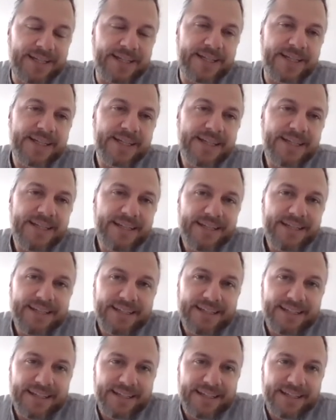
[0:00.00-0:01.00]
And
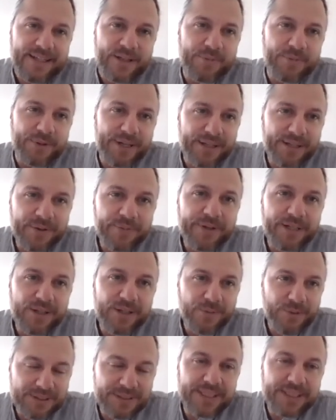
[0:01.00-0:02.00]
the beginning really
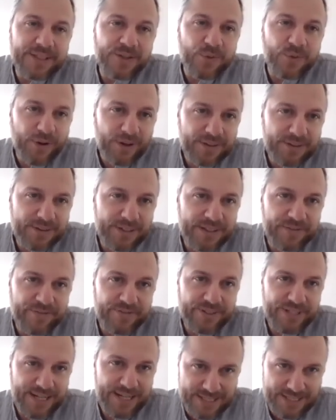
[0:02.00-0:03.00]
was a qualitative
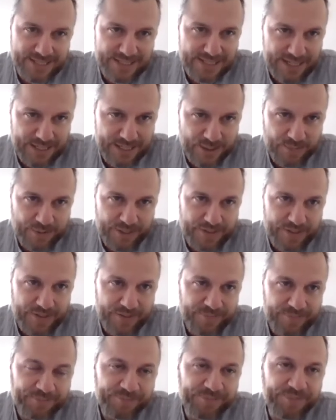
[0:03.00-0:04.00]
needs assessment.
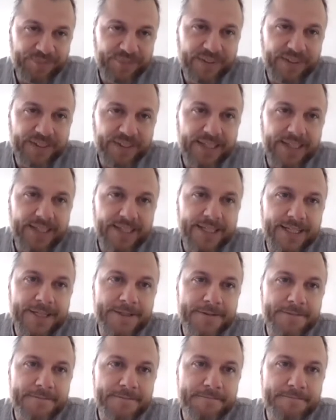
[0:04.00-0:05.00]

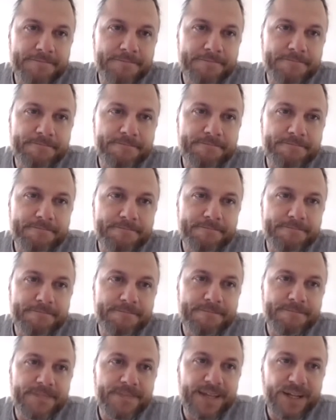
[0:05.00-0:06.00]

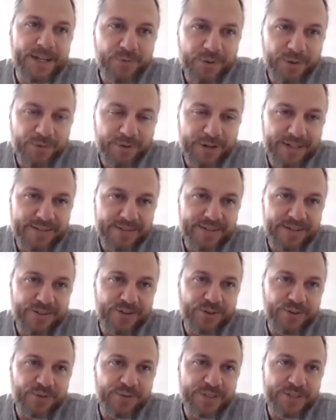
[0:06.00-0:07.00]
Then we went
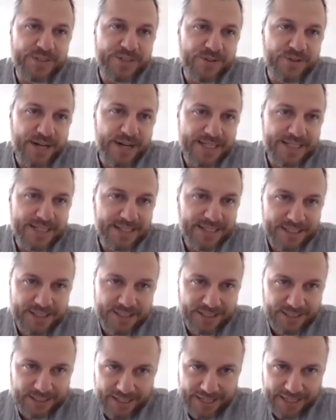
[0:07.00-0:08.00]
into a
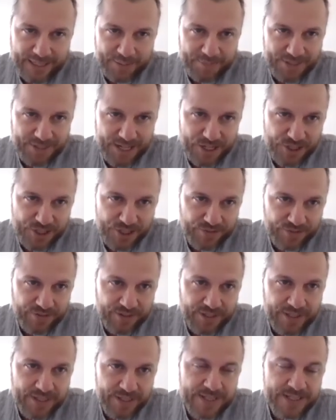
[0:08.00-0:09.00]
translation and adaptation
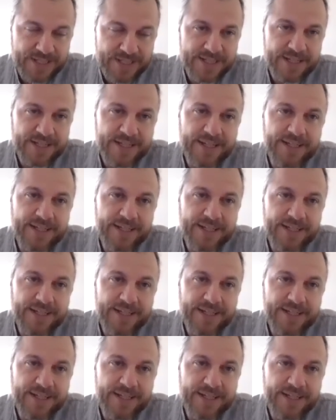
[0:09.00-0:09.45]
phase.